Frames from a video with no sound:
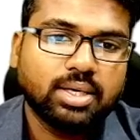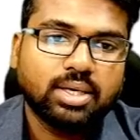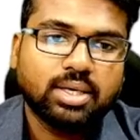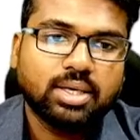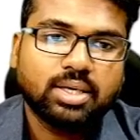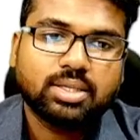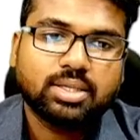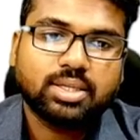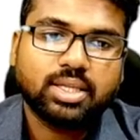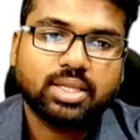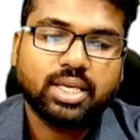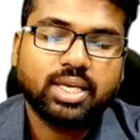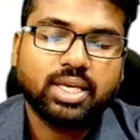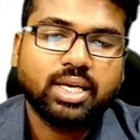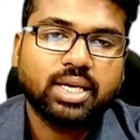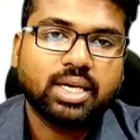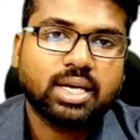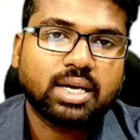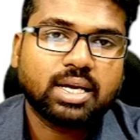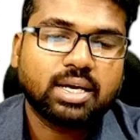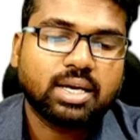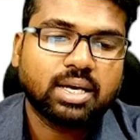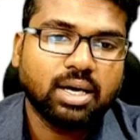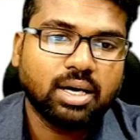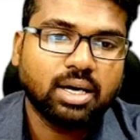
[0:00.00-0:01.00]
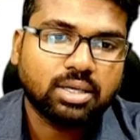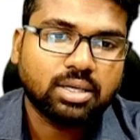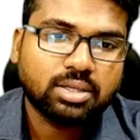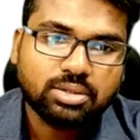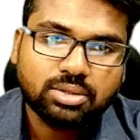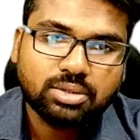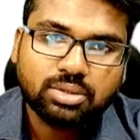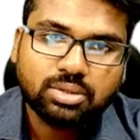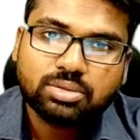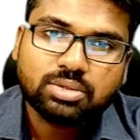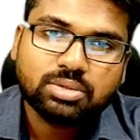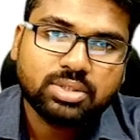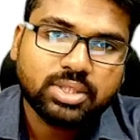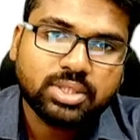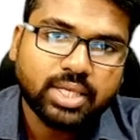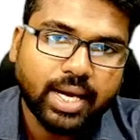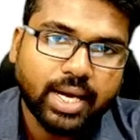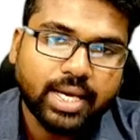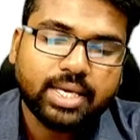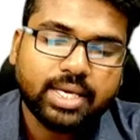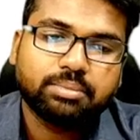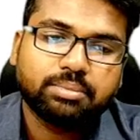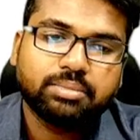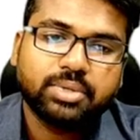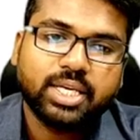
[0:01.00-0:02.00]
the
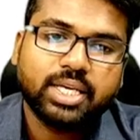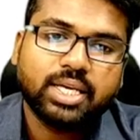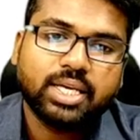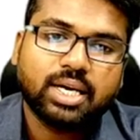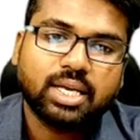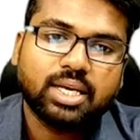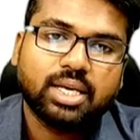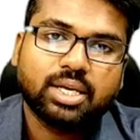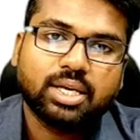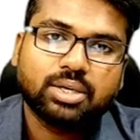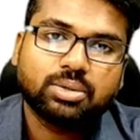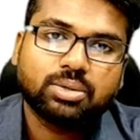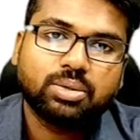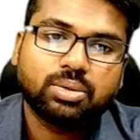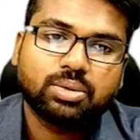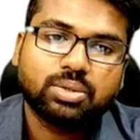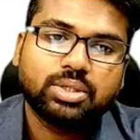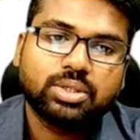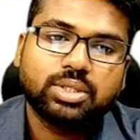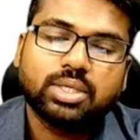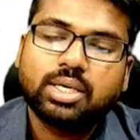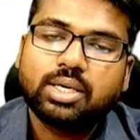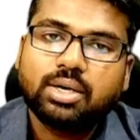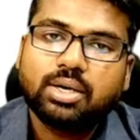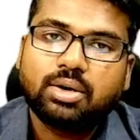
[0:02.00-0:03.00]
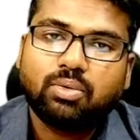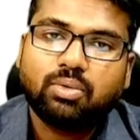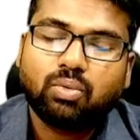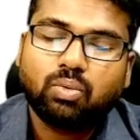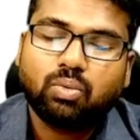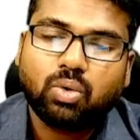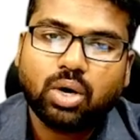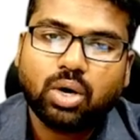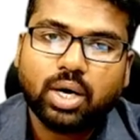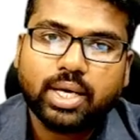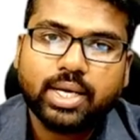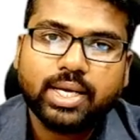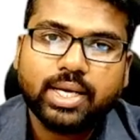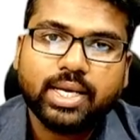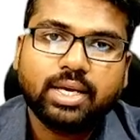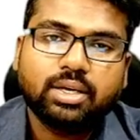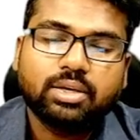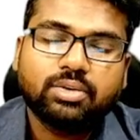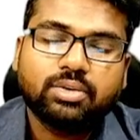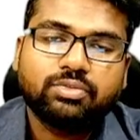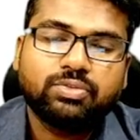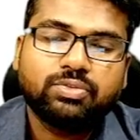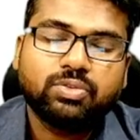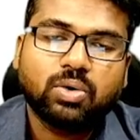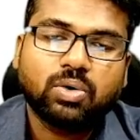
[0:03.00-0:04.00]
IMD color code warning
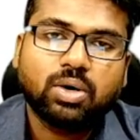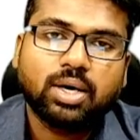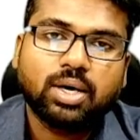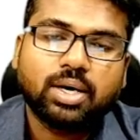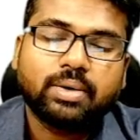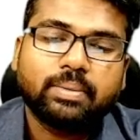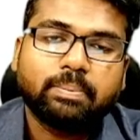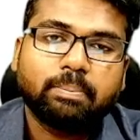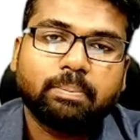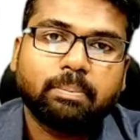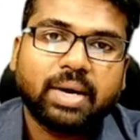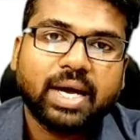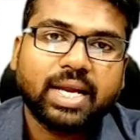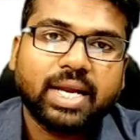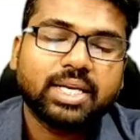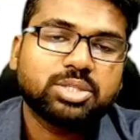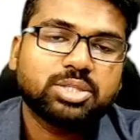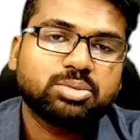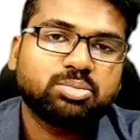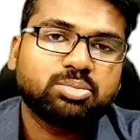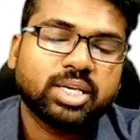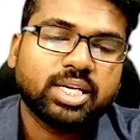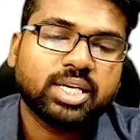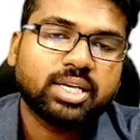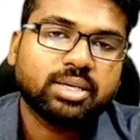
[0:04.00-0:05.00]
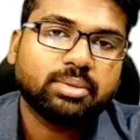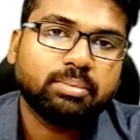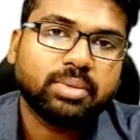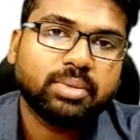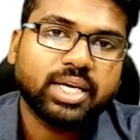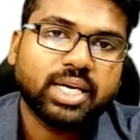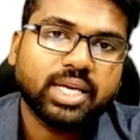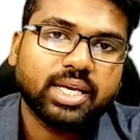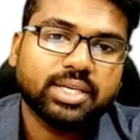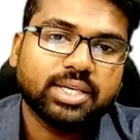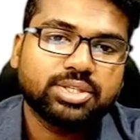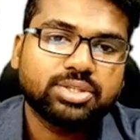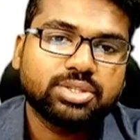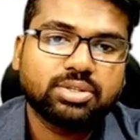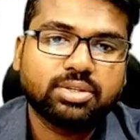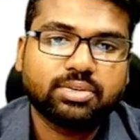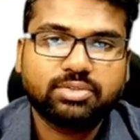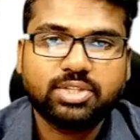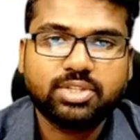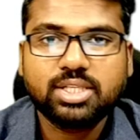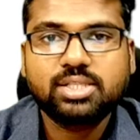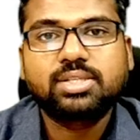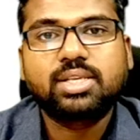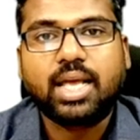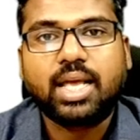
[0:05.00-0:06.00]
for management and mitigation of these
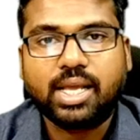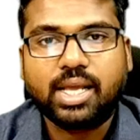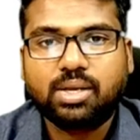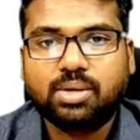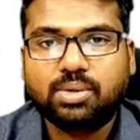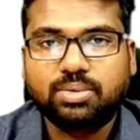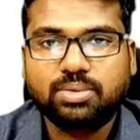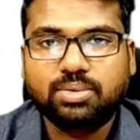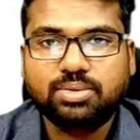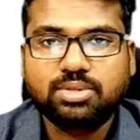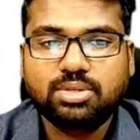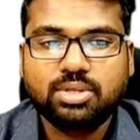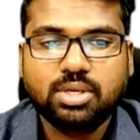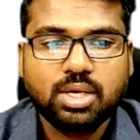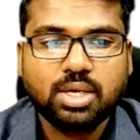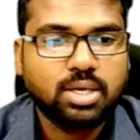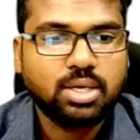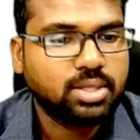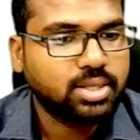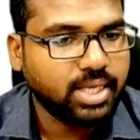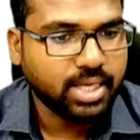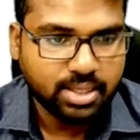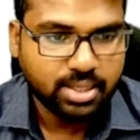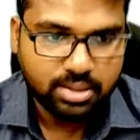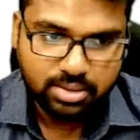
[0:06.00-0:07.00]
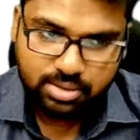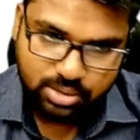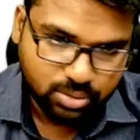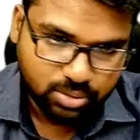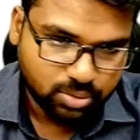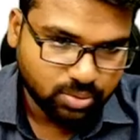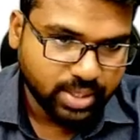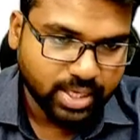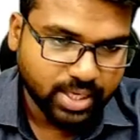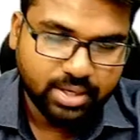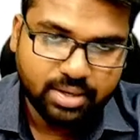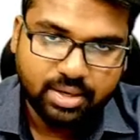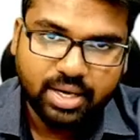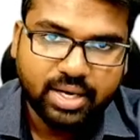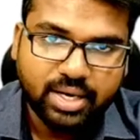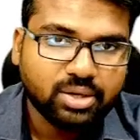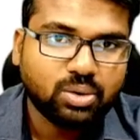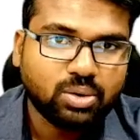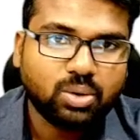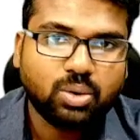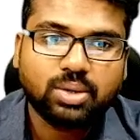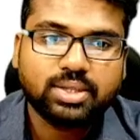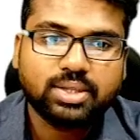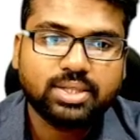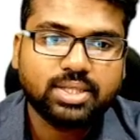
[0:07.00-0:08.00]
cyclones. Then you can write all
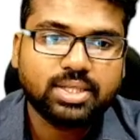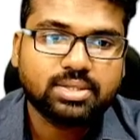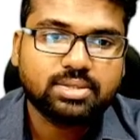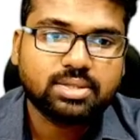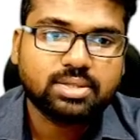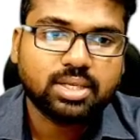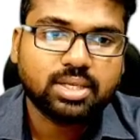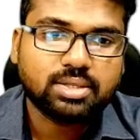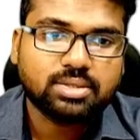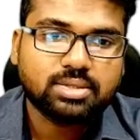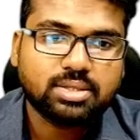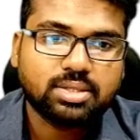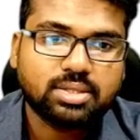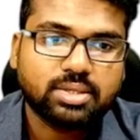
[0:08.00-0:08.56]
these things.